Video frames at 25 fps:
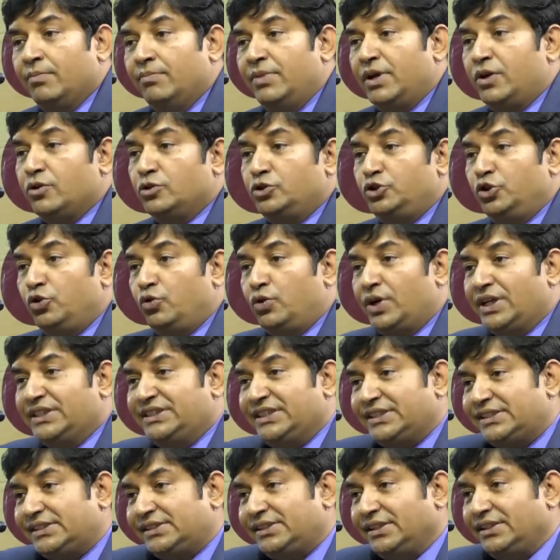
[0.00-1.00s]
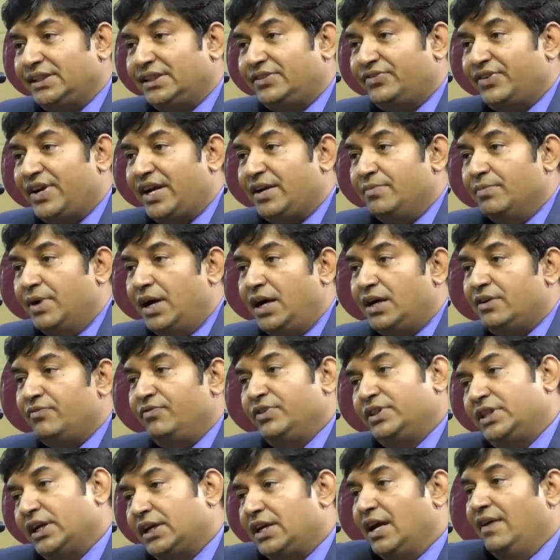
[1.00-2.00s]
Because you register the trademark
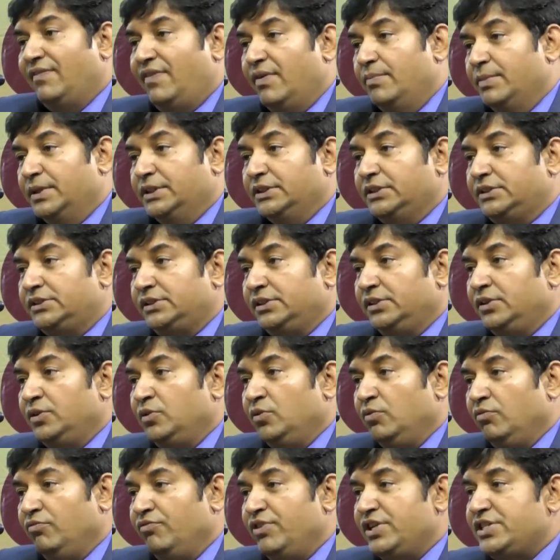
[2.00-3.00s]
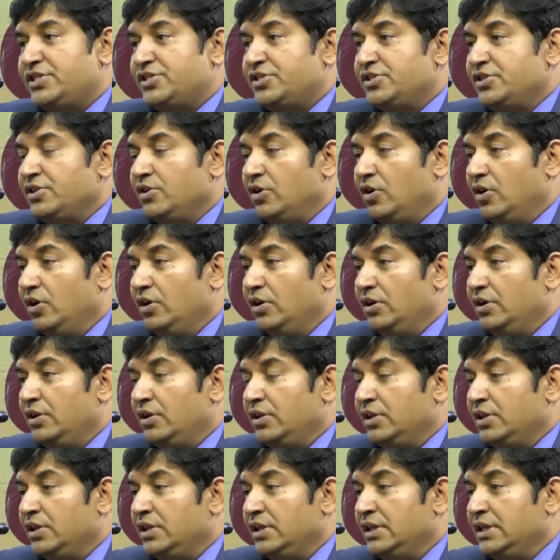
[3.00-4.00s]
with the government, which
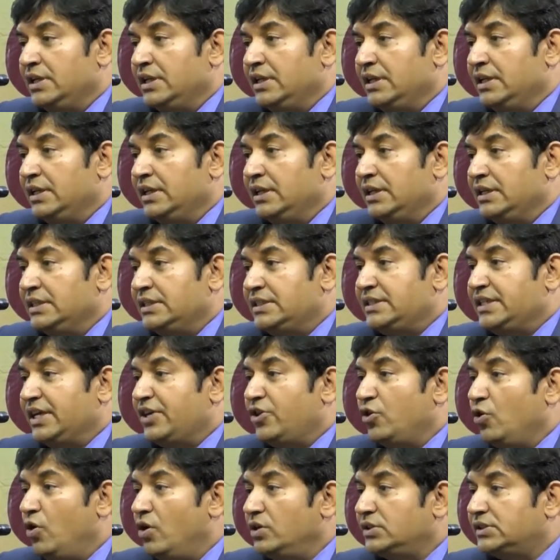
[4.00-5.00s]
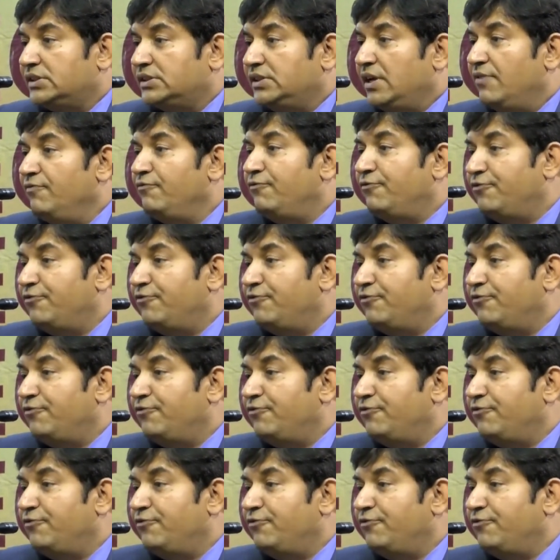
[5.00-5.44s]
secures some